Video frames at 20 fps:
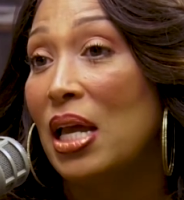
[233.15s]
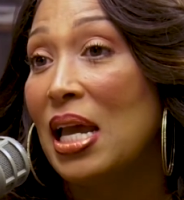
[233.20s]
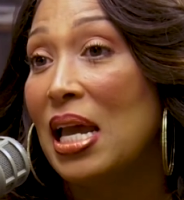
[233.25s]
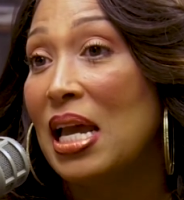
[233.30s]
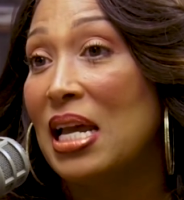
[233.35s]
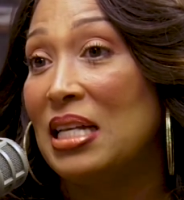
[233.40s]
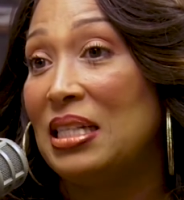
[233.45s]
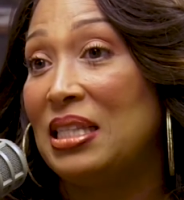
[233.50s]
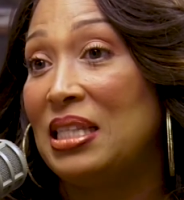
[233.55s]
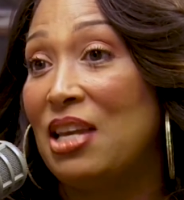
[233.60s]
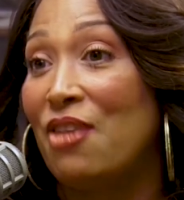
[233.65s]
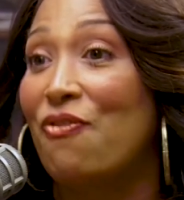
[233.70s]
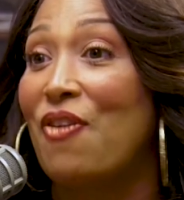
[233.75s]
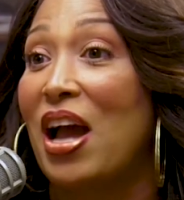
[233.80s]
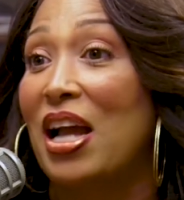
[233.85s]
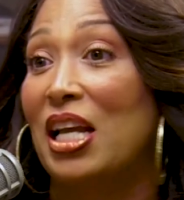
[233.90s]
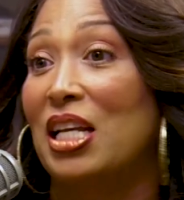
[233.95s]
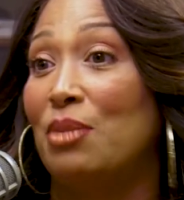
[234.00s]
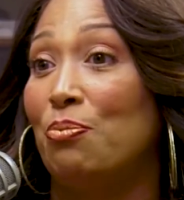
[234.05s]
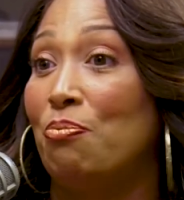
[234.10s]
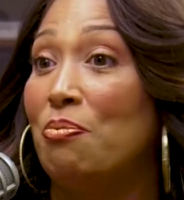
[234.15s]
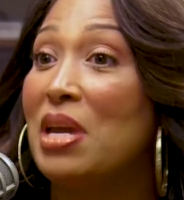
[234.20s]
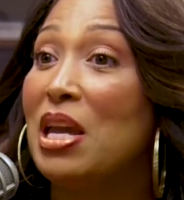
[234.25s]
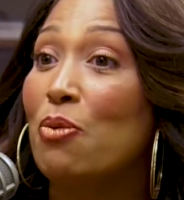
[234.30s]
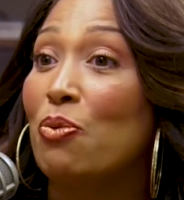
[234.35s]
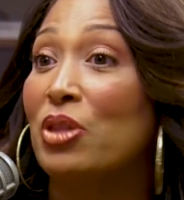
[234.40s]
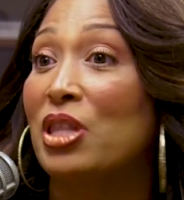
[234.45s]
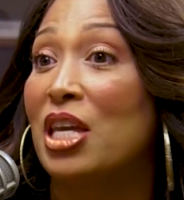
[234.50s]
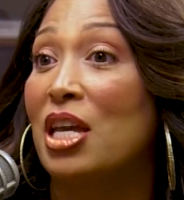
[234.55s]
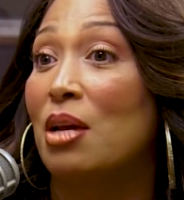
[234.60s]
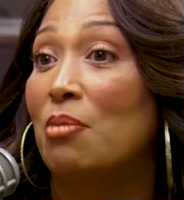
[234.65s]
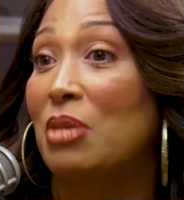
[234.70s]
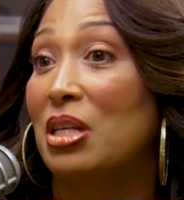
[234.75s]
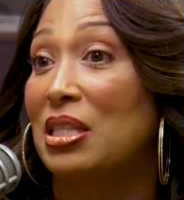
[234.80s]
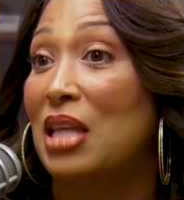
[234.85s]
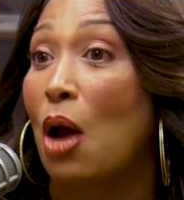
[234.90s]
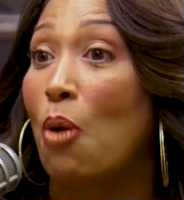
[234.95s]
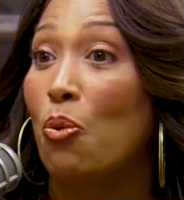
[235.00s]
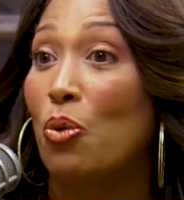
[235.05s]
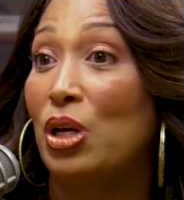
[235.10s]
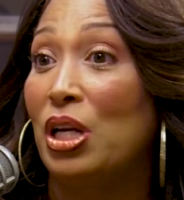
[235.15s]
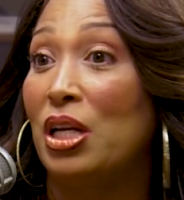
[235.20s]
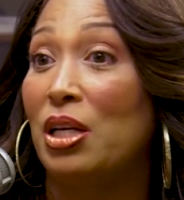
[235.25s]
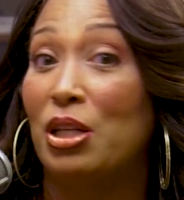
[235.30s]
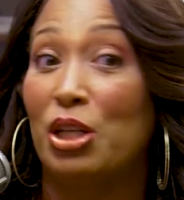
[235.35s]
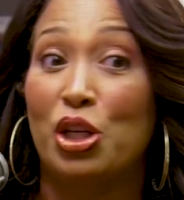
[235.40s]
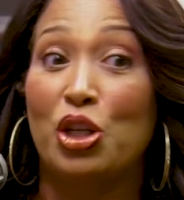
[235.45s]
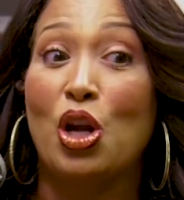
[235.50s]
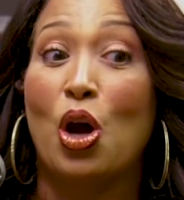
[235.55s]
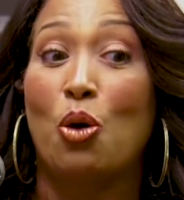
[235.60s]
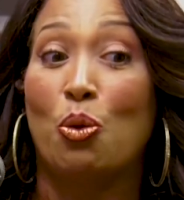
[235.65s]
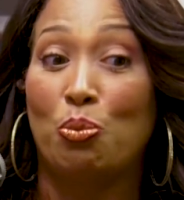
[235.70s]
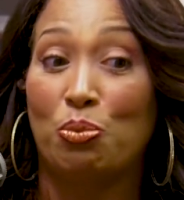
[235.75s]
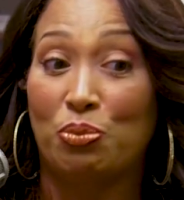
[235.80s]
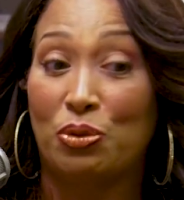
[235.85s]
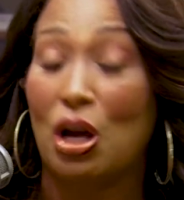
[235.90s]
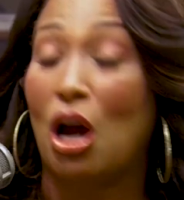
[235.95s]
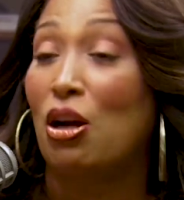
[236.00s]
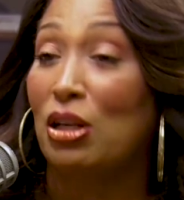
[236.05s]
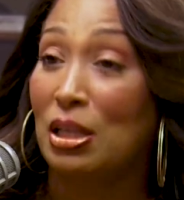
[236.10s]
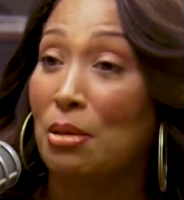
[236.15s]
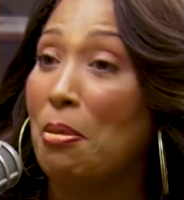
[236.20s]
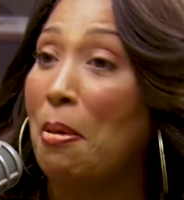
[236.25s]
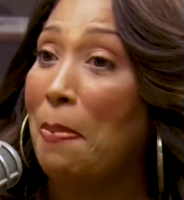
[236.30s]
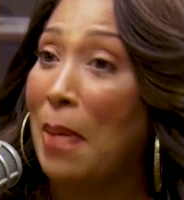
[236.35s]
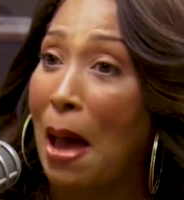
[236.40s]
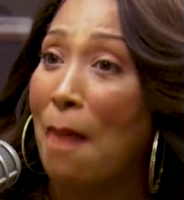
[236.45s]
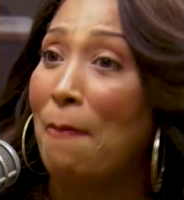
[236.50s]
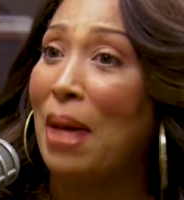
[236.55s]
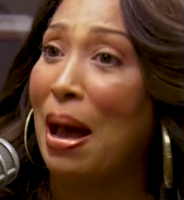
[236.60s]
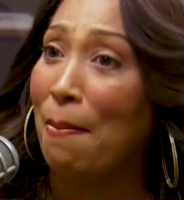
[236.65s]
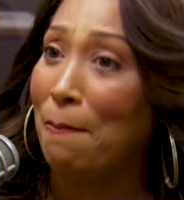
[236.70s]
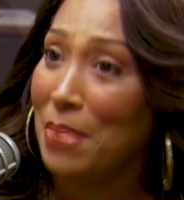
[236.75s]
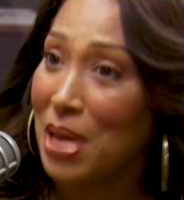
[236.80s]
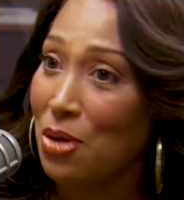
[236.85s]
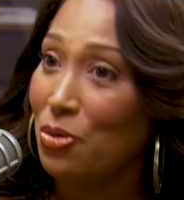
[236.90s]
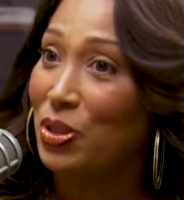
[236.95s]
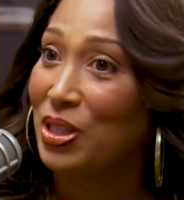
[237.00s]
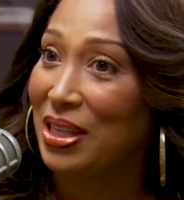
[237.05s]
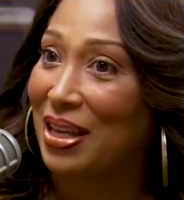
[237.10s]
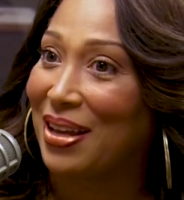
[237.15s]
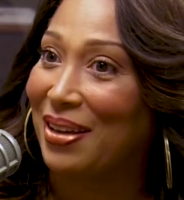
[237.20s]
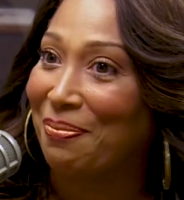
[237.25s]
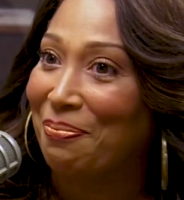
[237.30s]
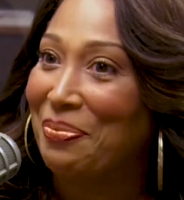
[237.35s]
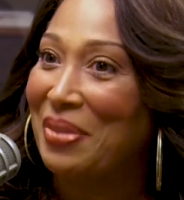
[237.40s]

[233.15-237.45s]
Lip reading: and see if I can meet with him because I want to, talk to him about my music.